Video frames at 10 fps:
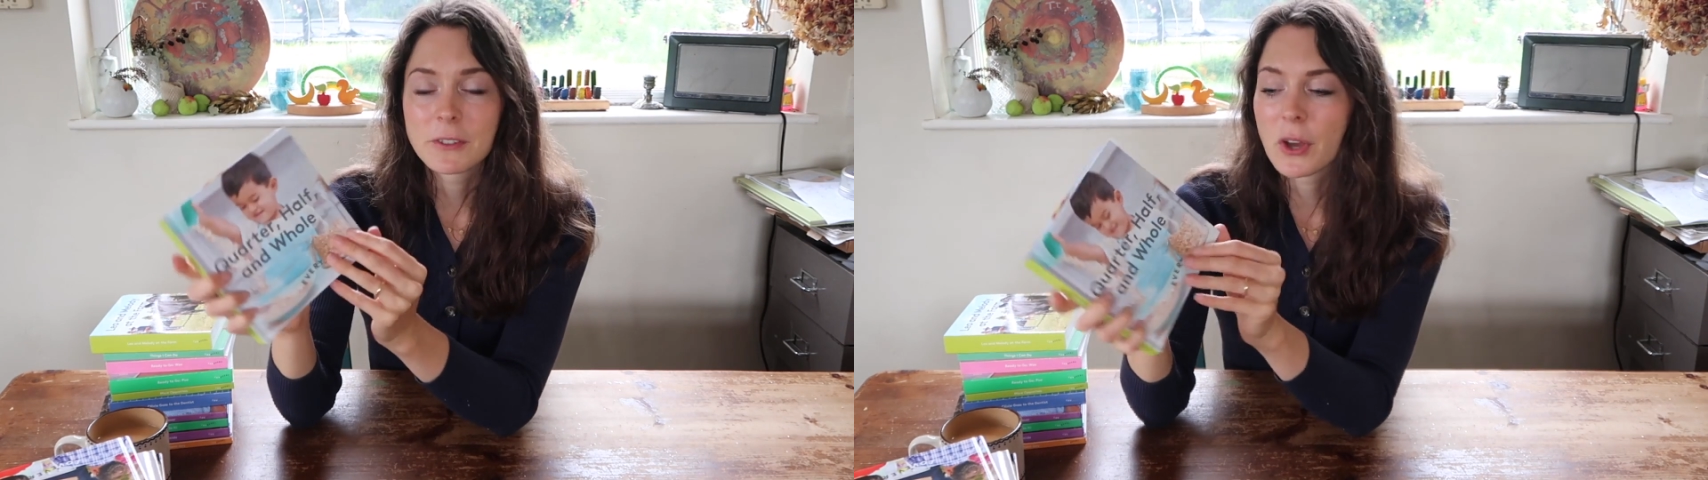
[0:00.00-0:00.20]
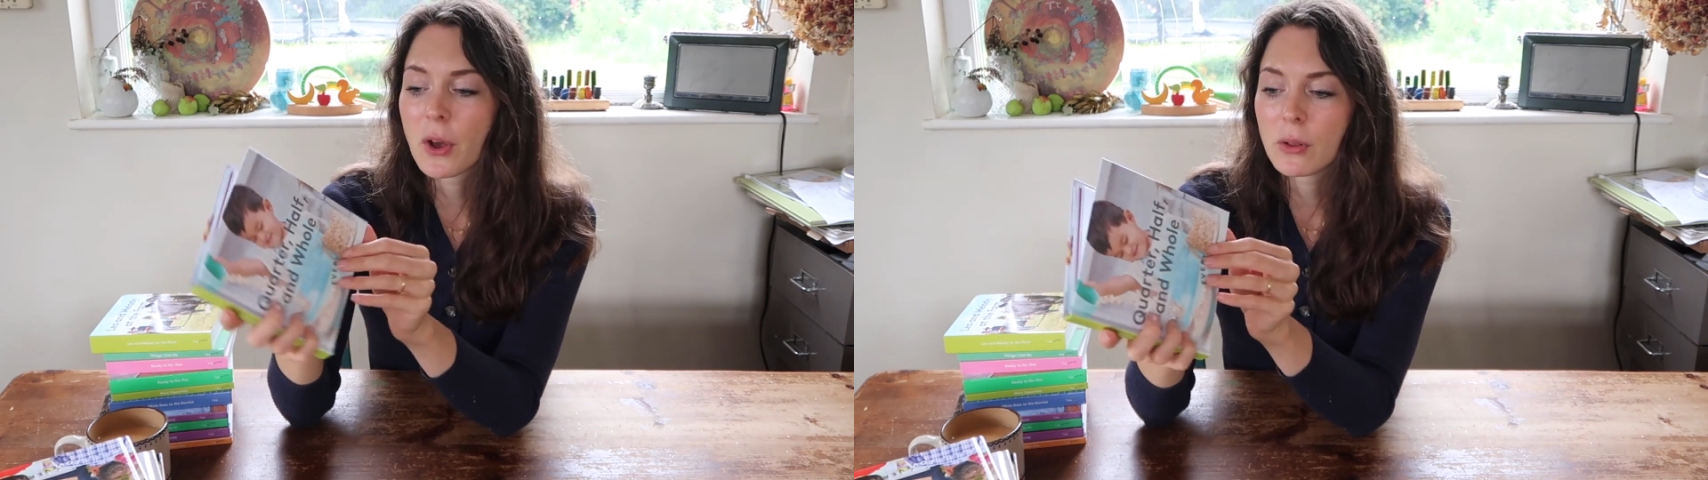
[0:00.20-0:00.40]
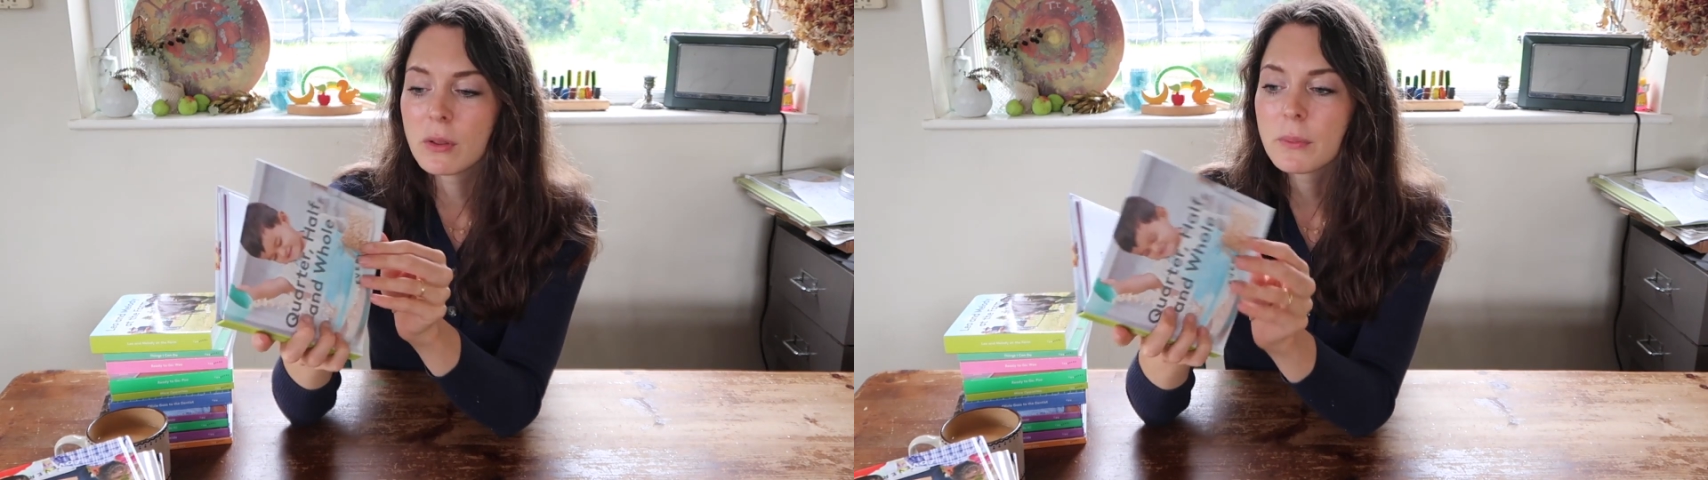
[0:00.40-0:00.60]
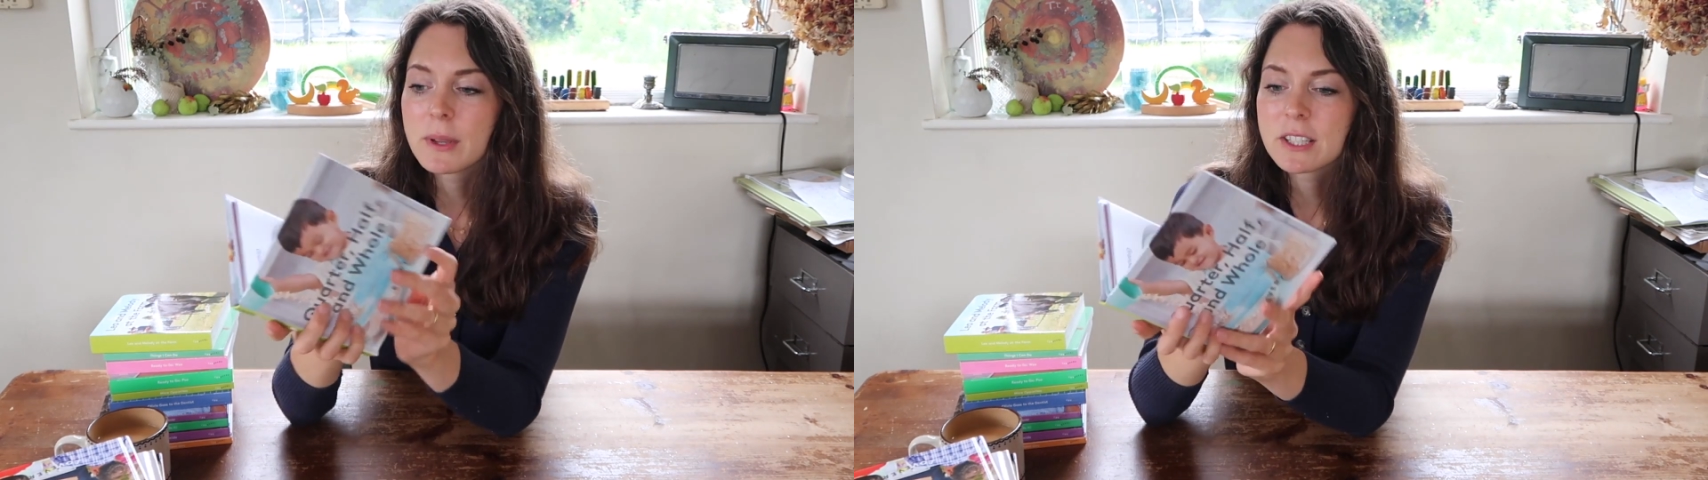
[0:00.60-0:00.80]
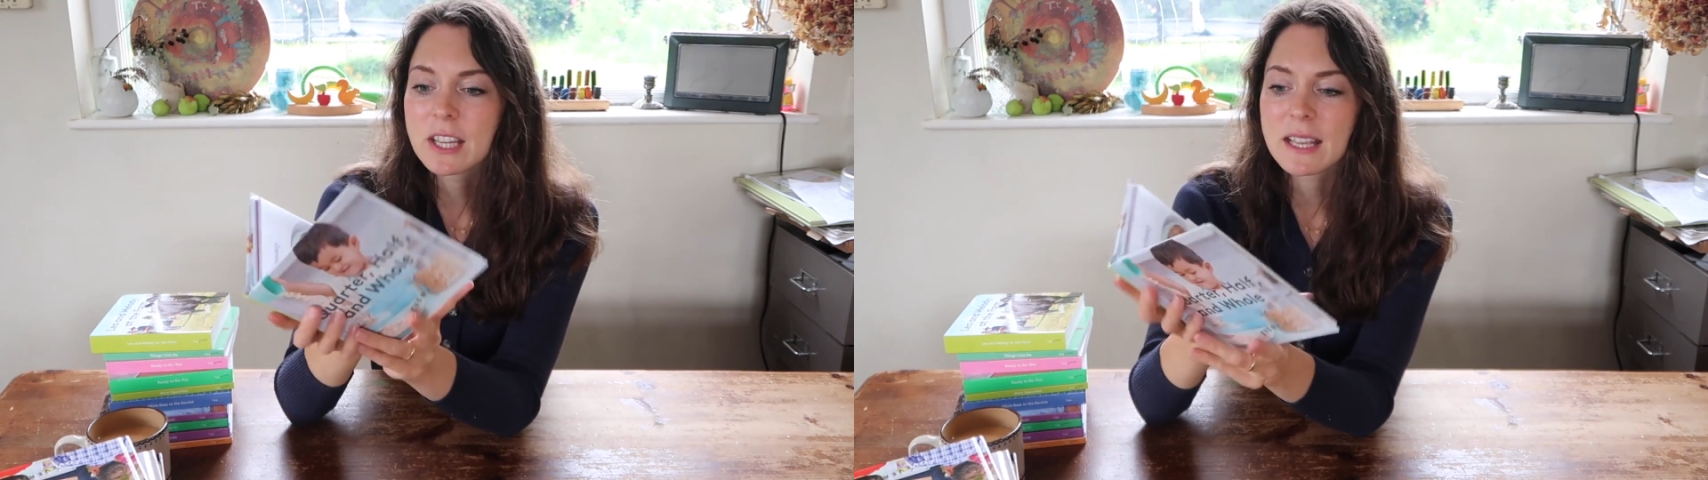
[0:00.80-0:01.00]
and Whole,
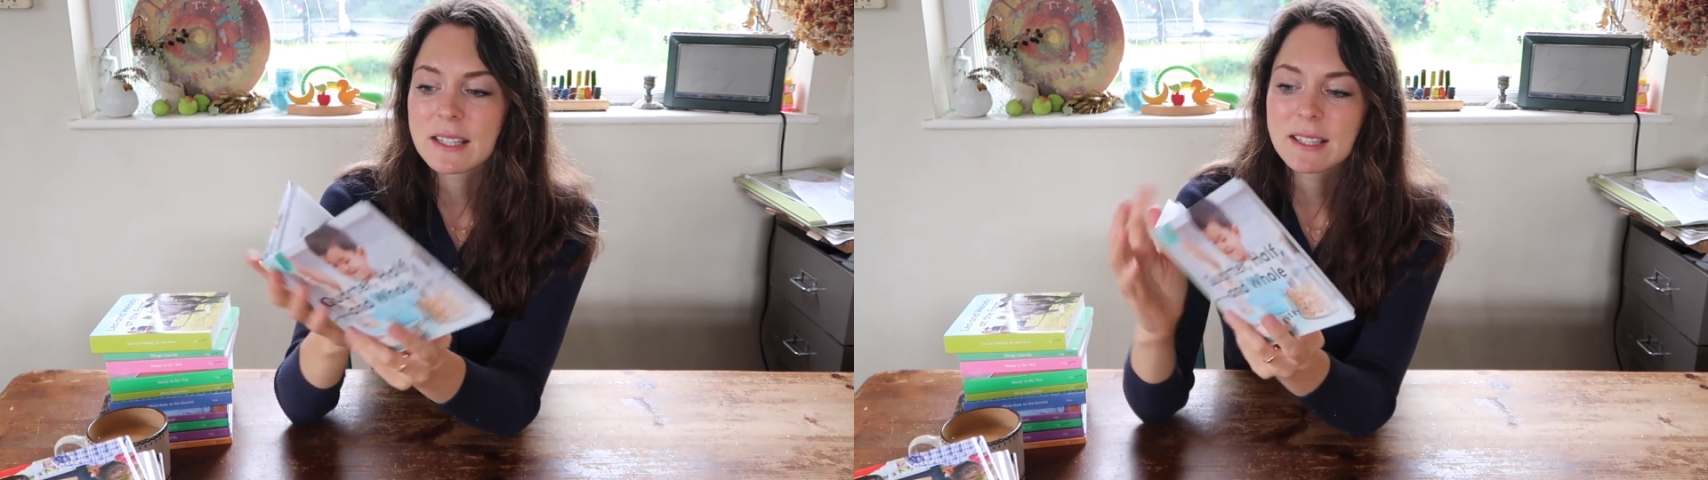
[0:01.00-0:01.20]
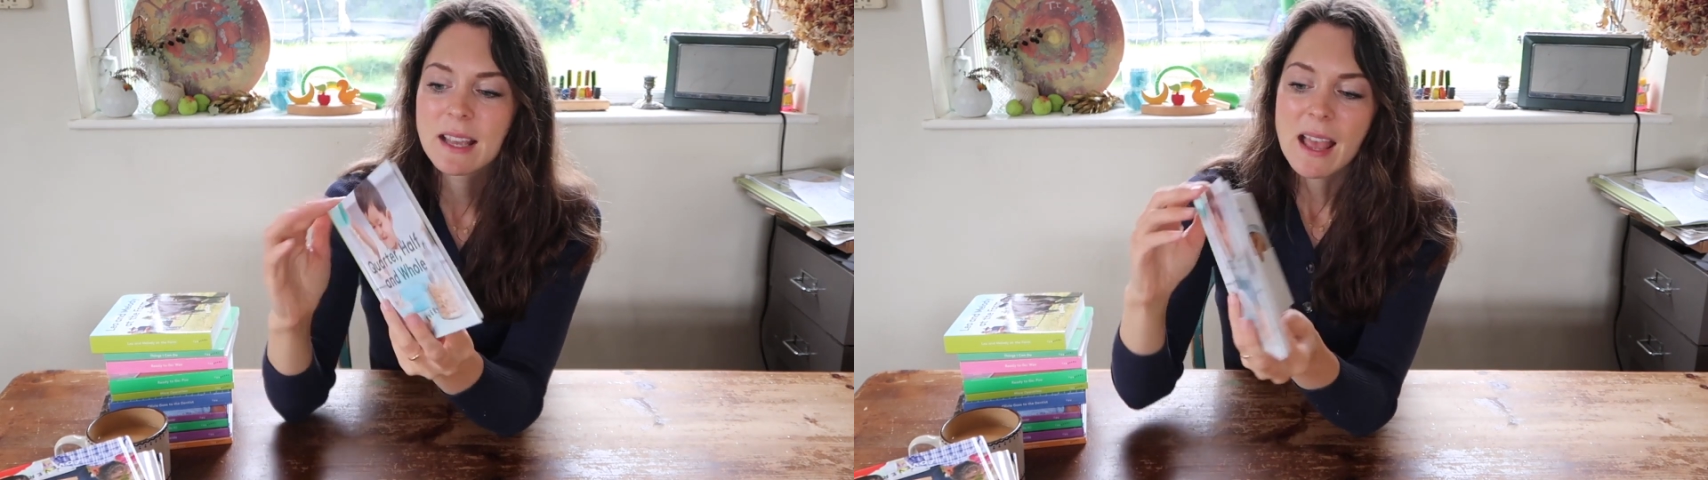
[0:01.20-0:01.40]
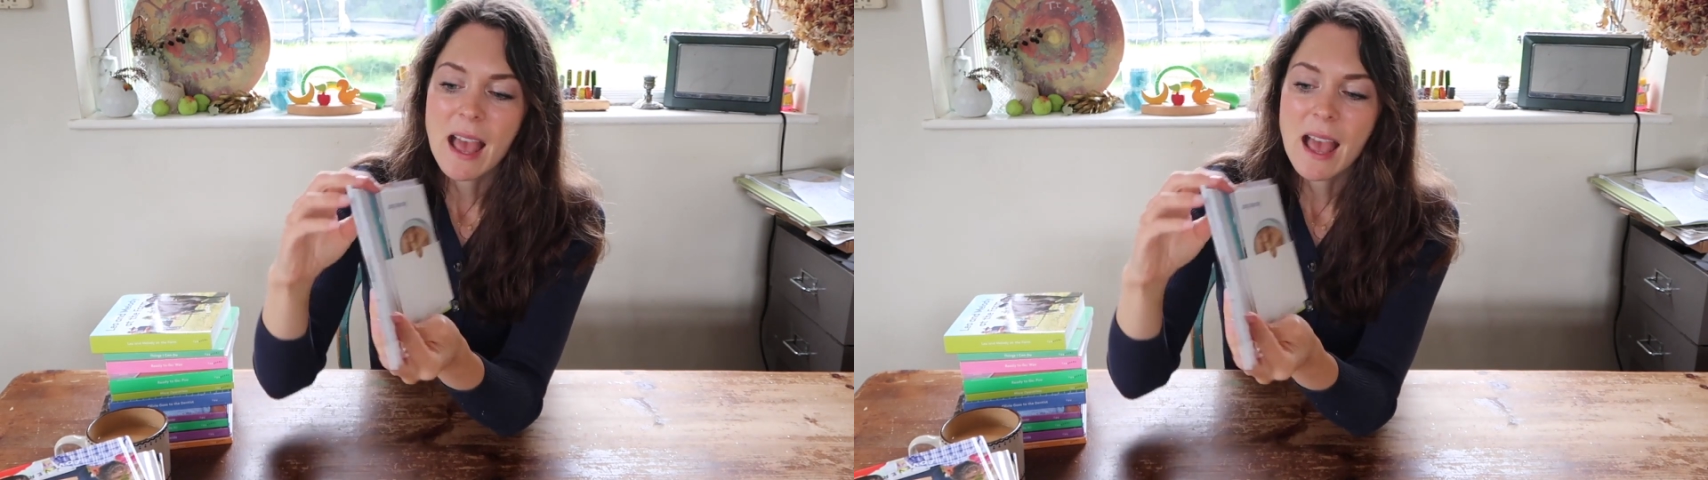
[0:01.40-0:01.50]
which is